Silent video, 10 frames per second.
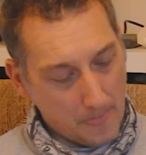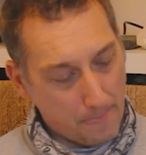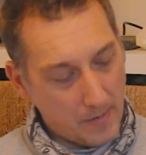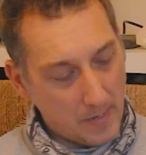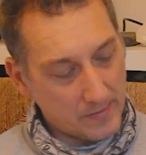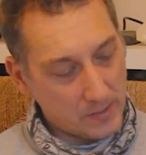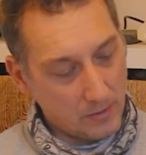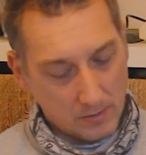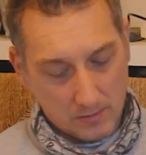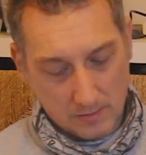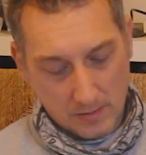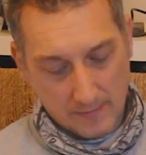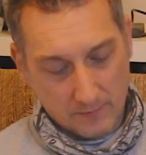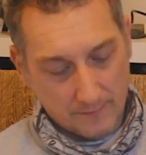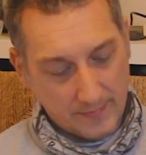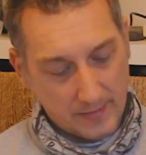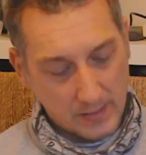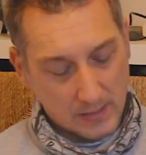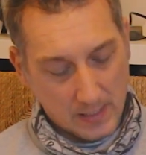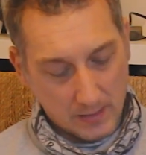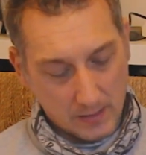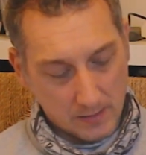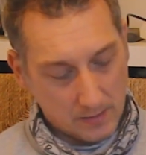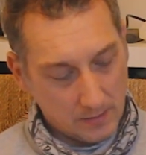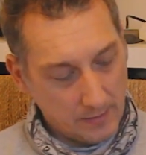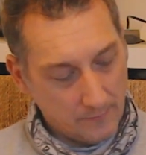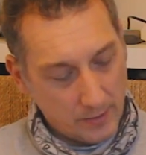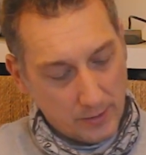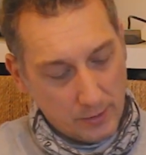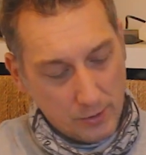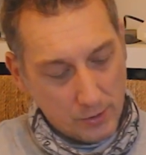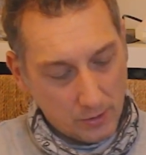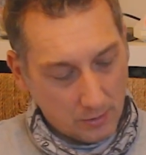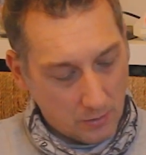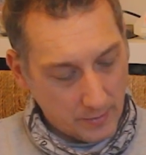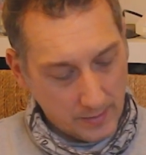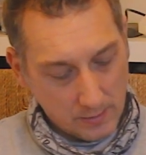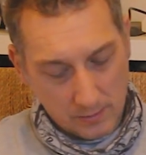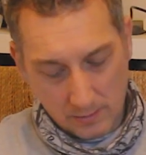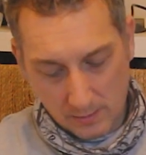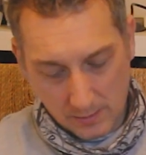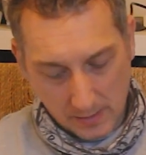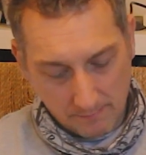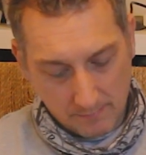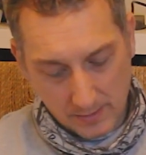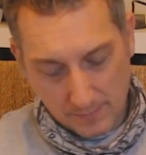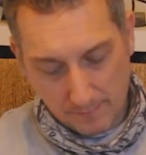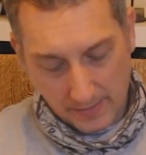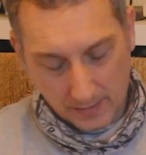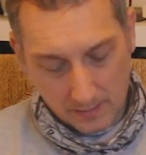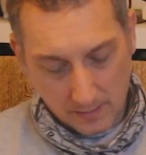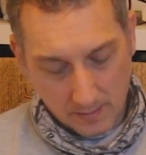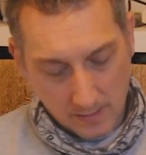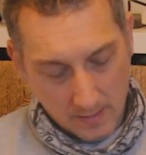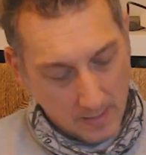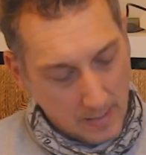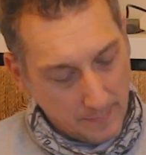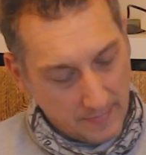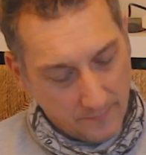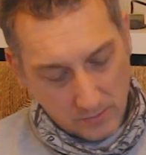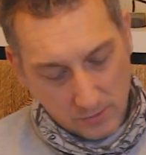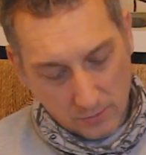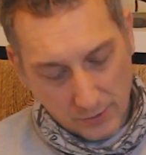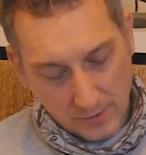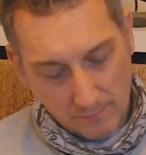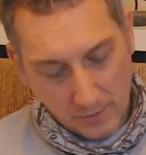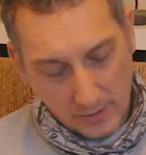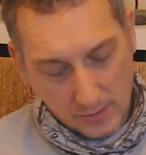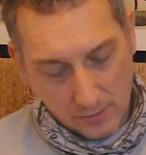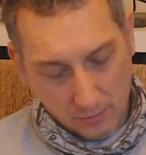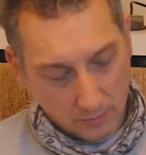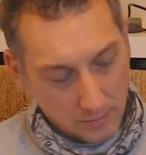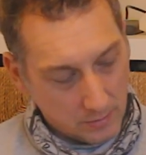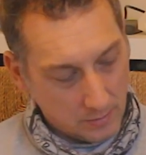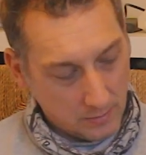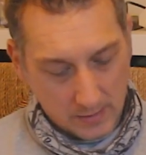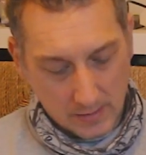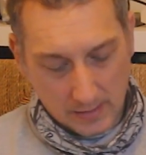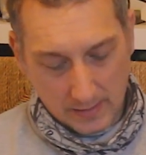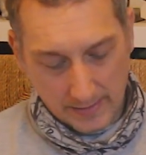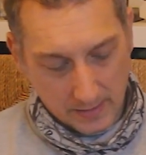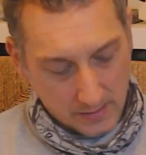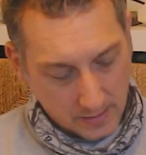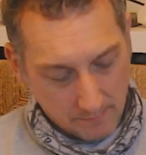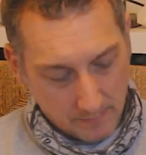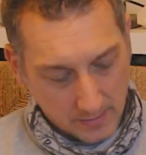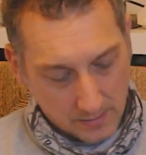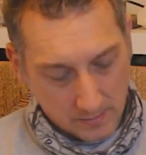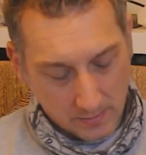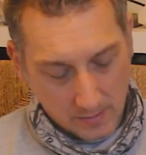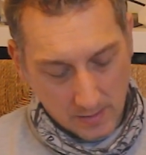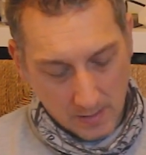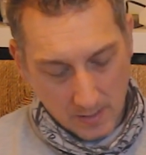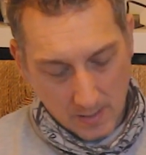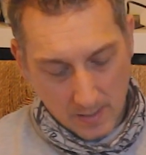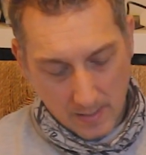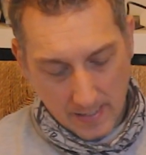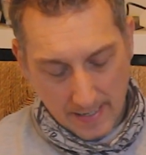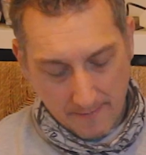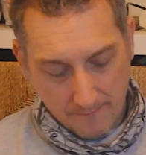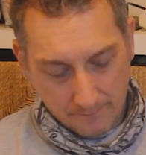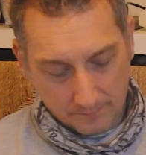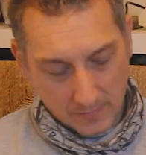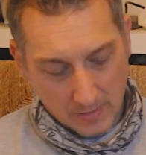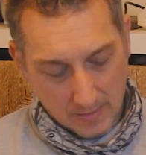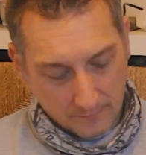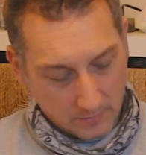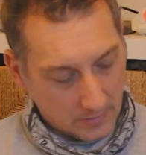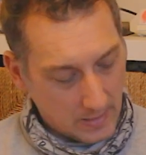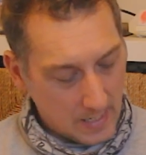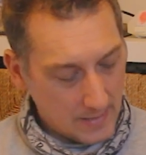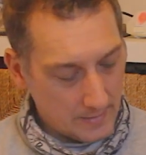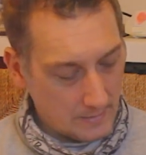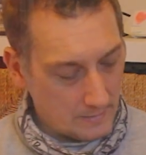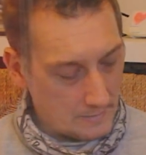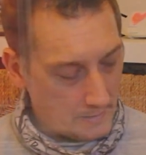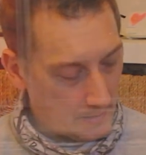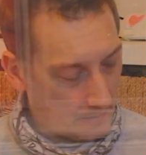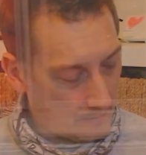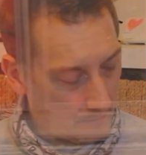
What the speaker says: Barbers hooks, and I've got various colours. You've got your usual orange, sunburst, pink, but you've also got some muted tones. This is a lighter sunburst. I've got candy in there,